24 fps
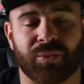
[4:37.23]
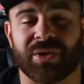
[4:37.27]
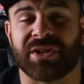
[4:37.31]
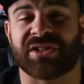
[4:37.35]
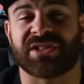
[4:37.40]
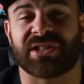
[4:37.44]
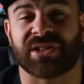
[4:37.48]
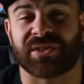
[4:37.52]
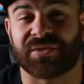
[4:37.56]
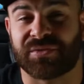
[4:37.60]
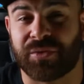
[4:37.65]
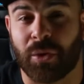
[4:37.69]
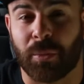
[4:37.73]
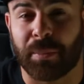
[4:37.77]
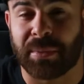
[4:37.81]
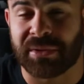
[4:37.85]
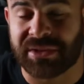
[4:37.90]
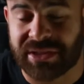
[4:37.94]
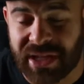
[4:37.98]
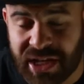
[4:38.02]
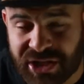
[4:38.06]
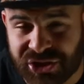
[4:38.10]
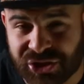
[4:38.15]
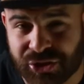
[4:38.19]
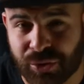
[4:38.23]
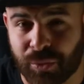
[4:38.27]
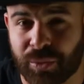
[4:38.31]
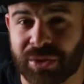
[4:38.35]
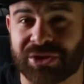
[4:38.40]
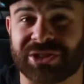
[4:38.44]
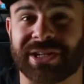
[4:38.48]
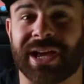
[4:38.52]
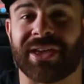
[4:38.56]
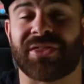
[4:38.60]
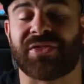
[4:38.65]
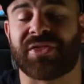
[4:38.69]
reach his full potential,
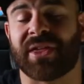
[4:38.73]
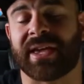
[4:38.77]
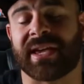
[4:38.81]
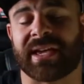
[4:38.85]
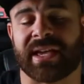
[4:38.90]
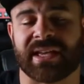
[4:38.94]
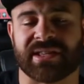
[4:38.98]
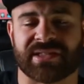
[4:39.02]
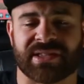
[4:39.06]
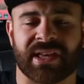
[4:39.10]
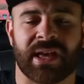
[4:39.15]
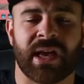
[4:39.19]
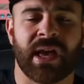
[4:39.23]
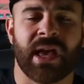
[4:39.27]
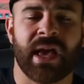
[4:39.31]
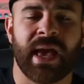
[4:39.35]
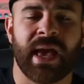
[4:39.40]
which I think is